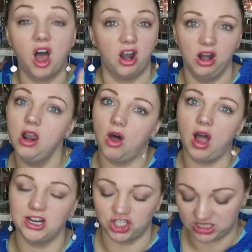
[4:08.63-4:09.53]
a
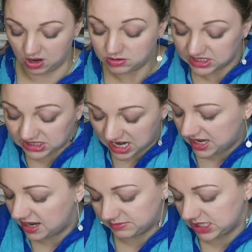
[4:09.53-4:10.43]
lot, as you can tell, because it's
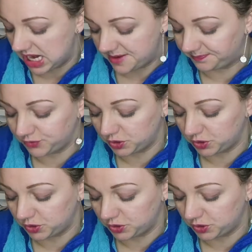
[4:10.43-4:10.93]
nearly empty.